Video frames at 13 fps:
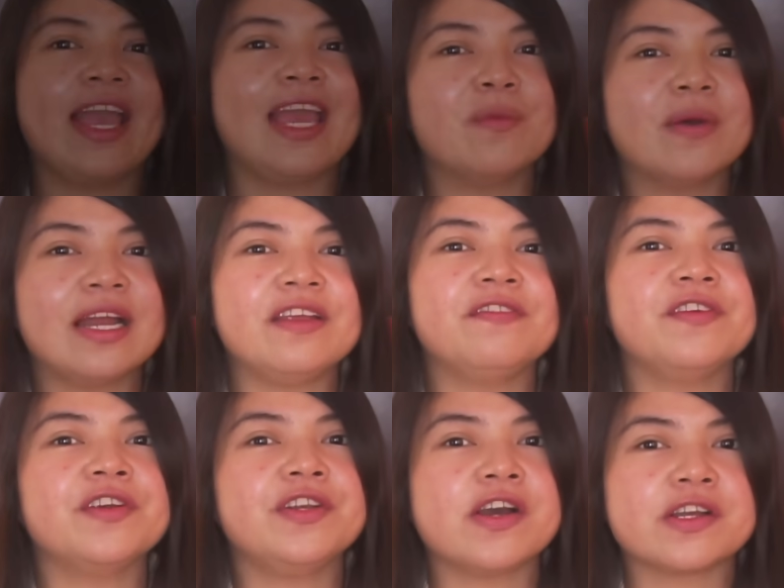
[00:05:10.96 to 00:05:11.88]
And what if
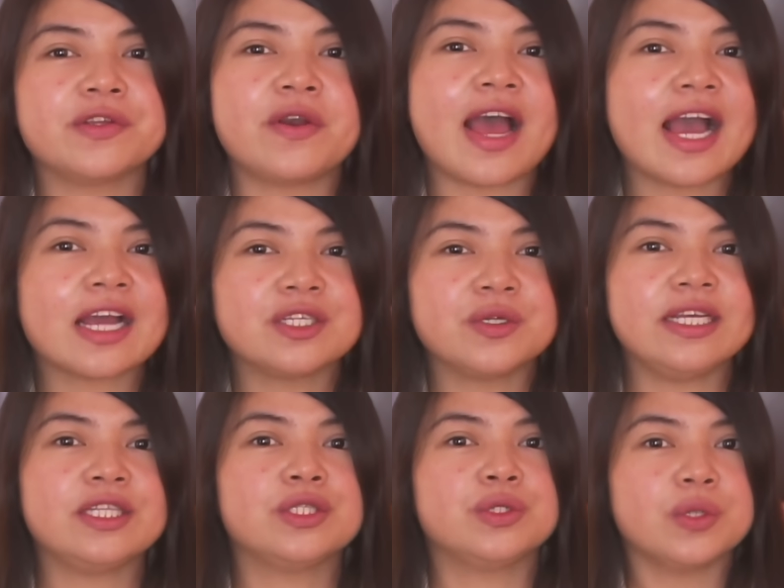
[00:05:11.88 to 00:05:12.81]
your doctor
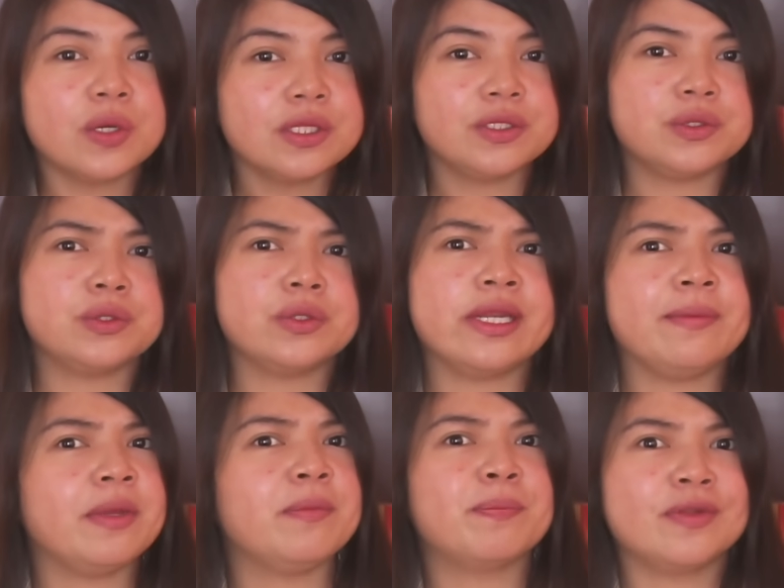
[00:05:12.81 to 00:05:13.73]
actually told you to
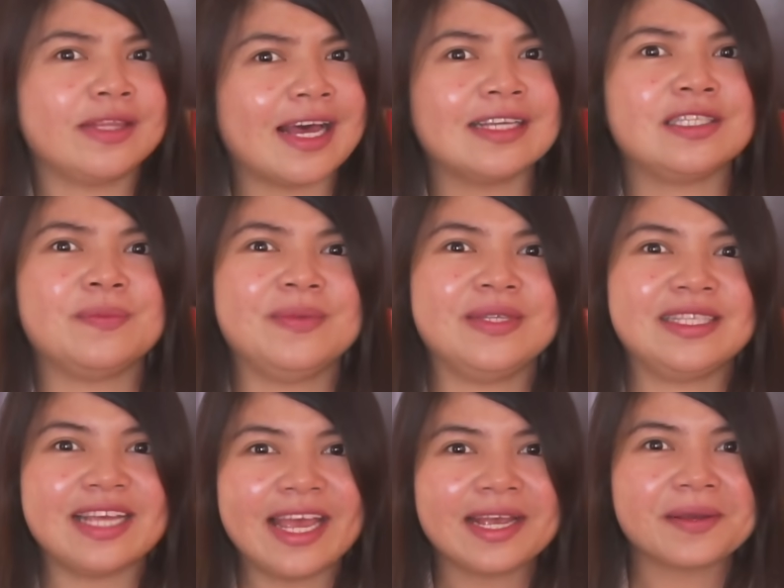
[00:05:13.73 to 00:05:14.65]
limit potassium
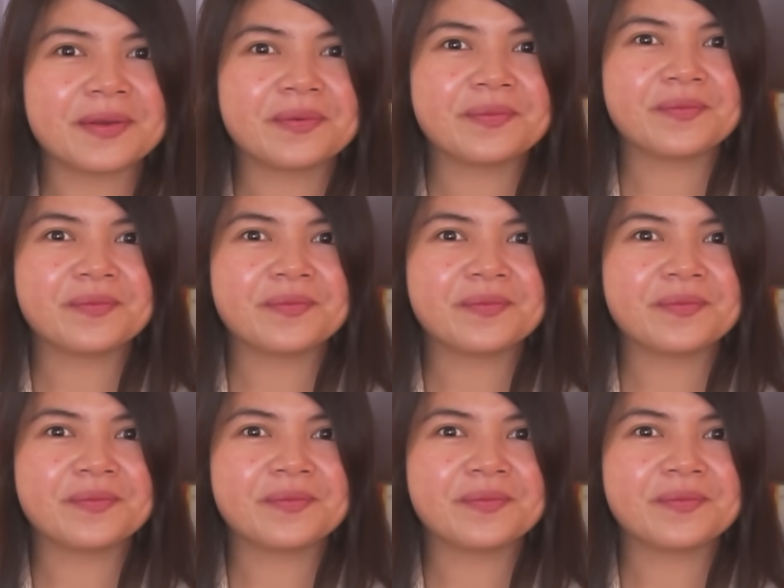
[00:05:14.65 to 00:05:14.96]
intake?